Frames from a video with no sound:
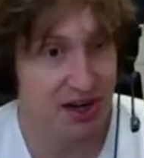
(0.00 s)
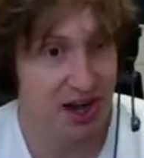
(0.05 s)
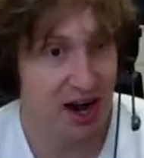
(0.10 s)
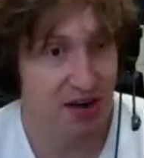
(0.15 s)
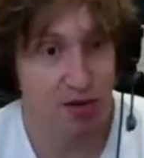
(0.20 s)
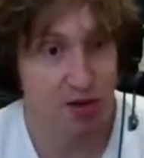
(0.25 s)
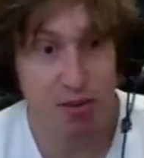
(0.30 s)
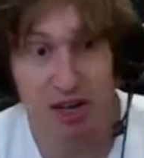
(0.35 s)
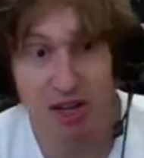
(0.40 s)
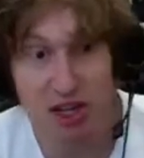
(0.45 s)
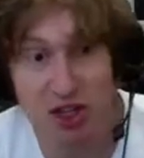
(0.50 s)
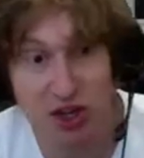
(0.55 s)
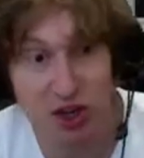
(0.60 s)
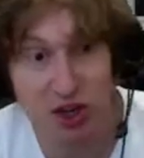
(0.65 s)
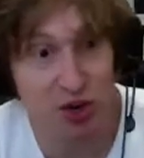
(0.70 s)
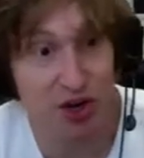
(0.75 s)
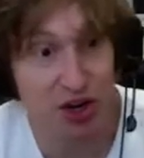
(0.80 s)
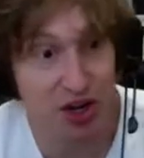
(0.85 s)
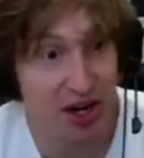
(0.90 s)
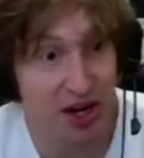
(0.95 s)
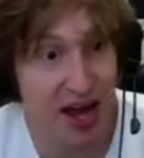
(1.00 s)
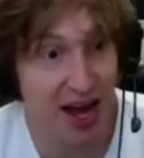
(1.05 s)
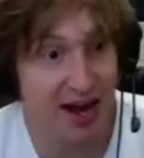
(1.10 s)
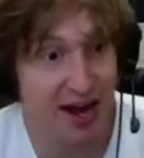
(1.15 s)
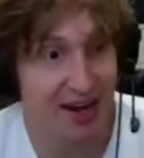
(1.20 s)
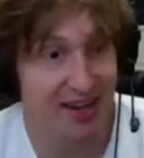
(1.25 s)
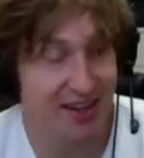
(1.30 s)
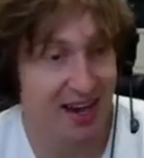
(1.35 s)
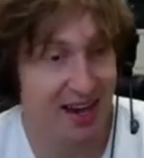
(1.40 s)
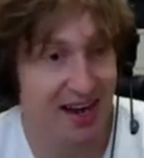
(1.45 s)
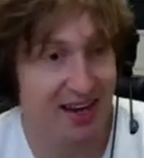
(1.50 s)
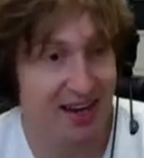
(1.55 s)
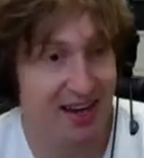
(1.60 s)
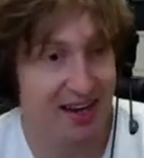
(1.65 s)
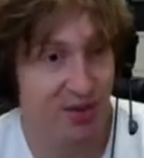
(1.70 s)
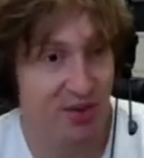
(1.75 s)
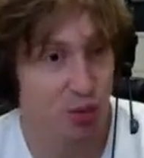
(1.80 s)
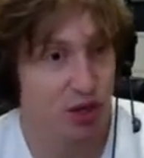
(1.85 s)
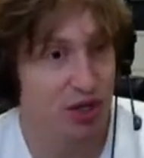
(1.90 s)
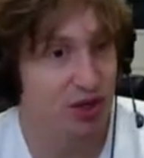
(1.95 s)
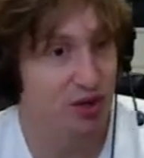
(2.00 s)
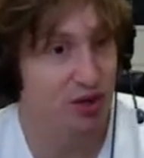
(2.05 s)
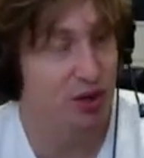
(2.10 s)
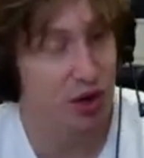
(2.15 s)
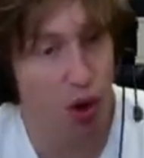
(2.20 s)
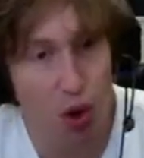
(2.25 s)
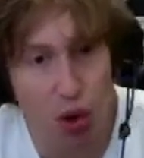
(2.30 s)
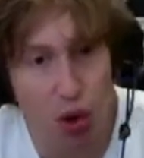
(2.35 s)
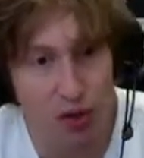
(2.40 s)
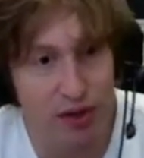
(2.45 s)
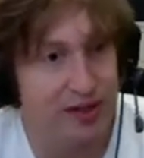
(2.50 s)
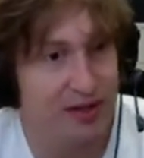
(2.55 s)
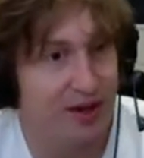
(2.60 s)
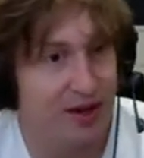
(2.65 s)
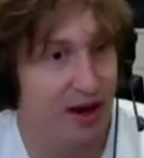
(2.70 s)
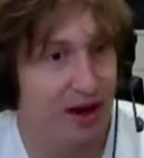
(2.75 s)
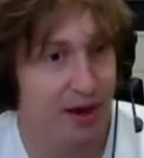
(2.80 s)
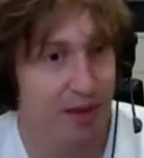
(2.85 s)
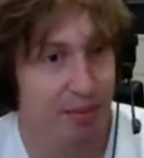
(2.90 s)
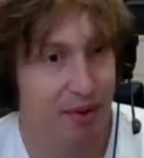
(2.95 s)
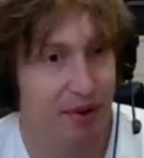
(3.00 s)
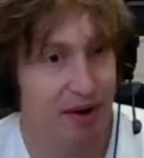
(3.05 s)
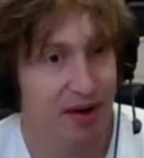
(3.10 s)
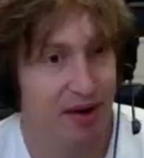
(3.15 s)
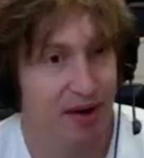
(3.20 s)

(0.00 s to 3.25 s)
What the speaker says: Everybody's so good at it. Like we do it all the time.